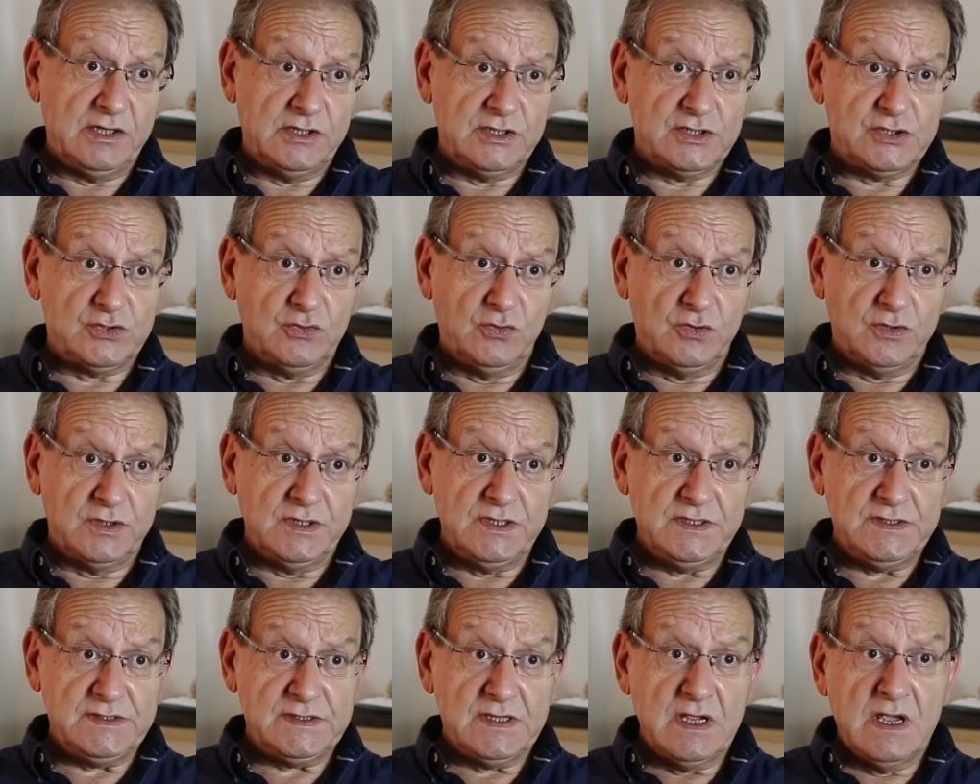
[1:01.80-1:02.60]

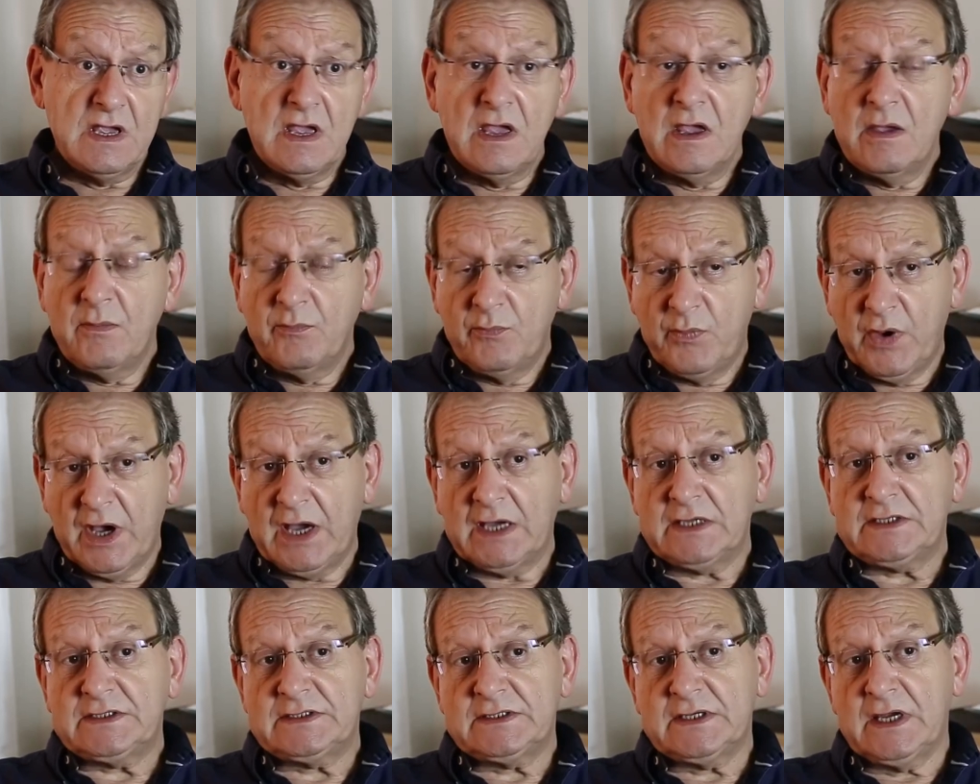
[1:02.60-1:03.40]
disorders,
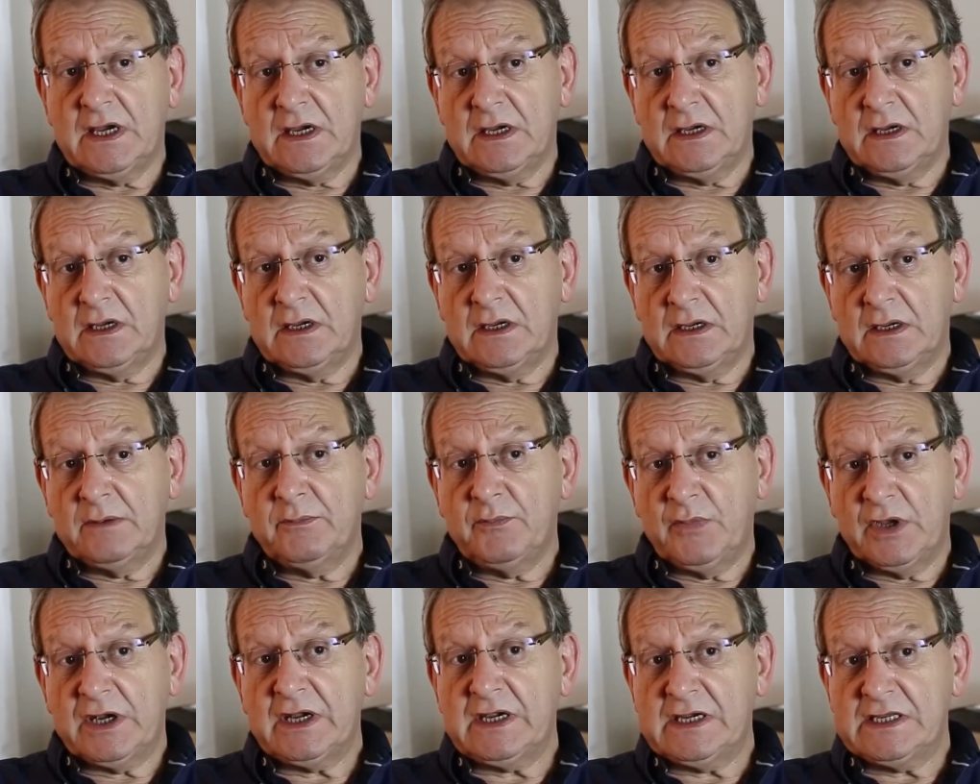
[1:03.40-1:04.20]
but
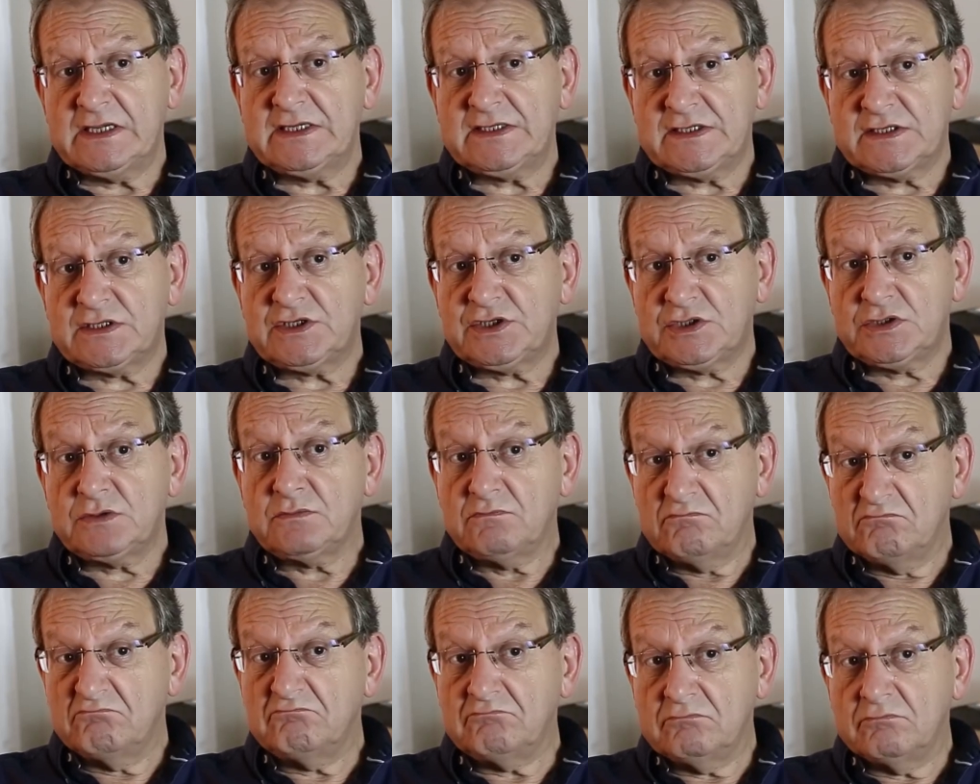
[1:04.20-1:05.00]
it is
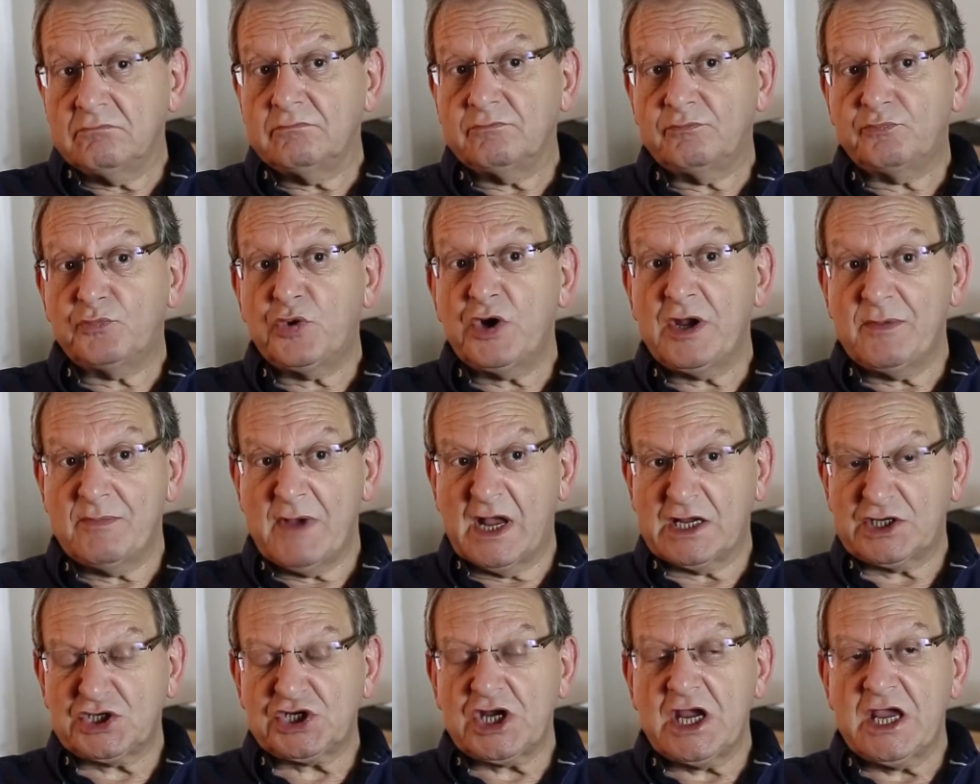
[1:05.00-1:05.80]
pretty
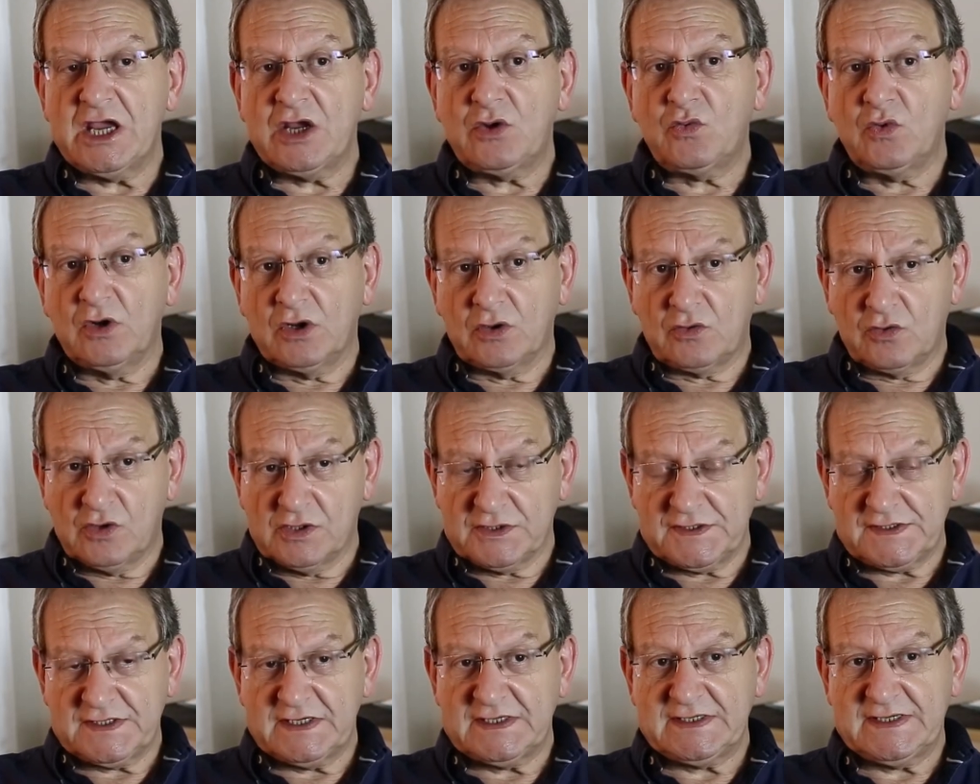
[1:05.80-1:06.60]
much equal
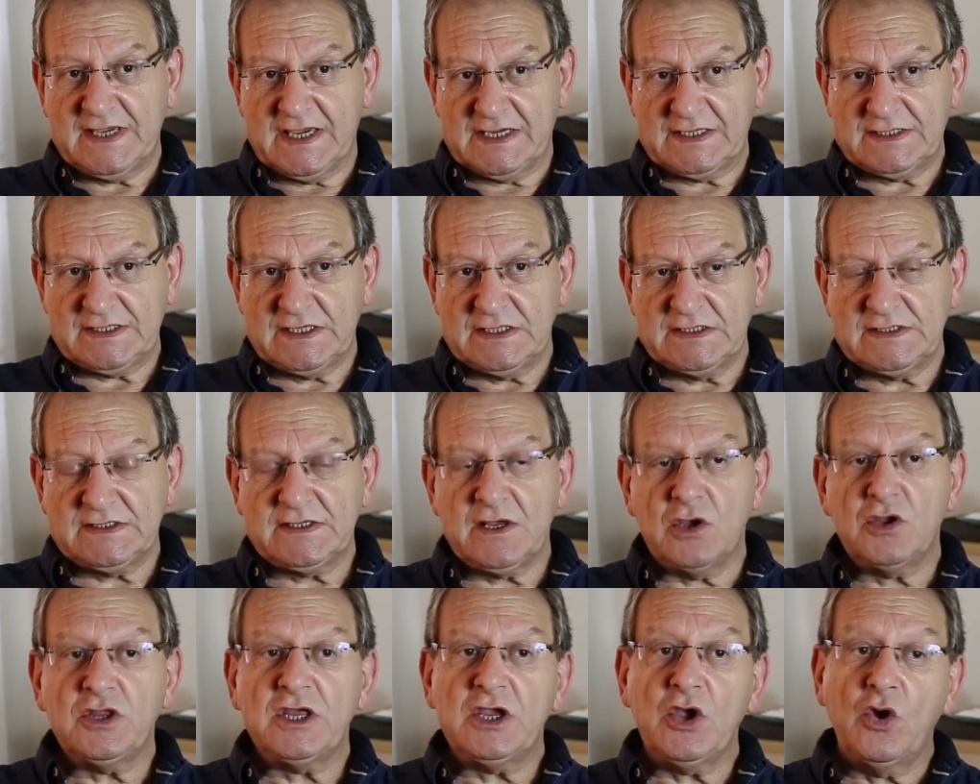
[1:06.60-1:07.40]
across the sexes,
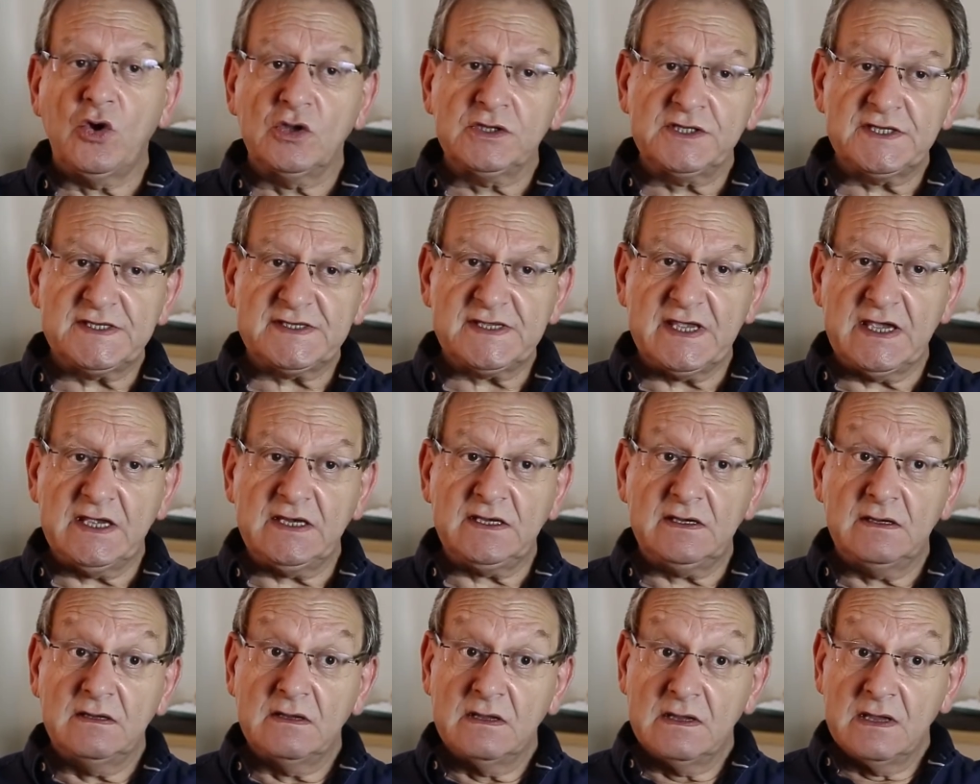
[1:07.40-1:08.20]
though the
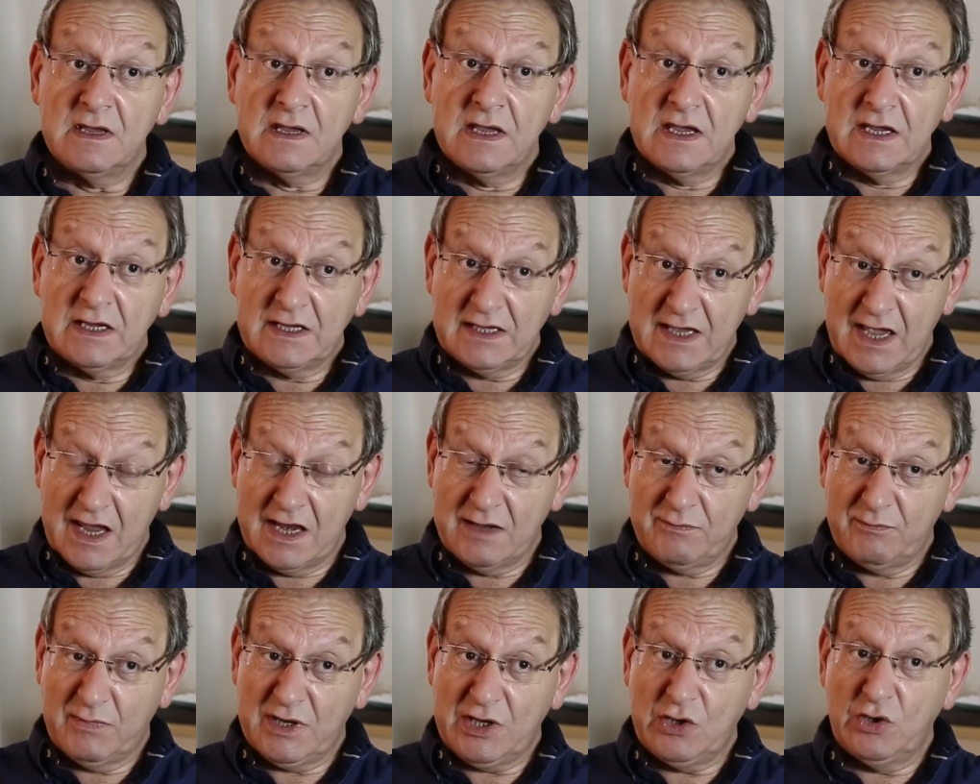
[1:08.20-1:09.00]
onset
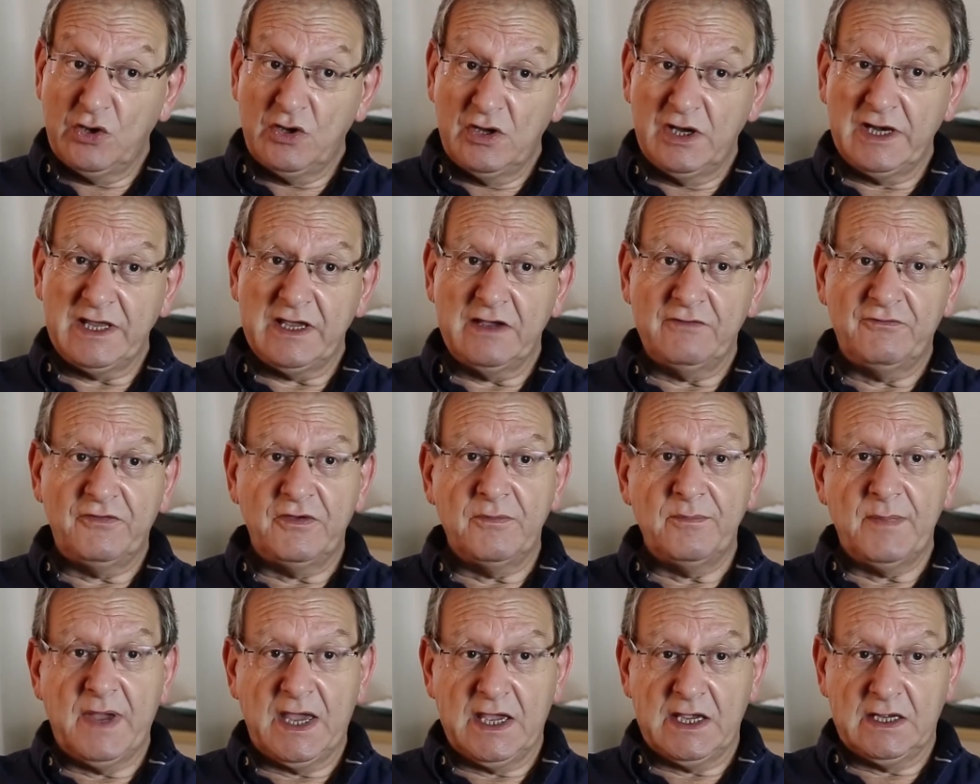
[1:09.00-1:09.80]
can be earlier for
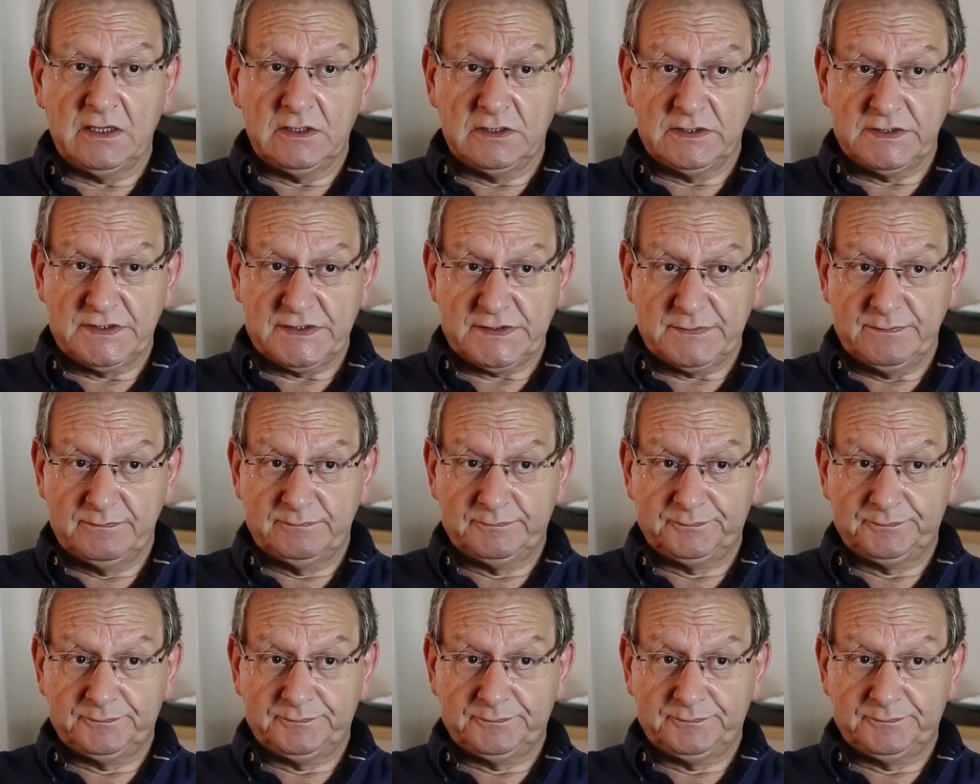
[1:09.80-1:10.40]
males.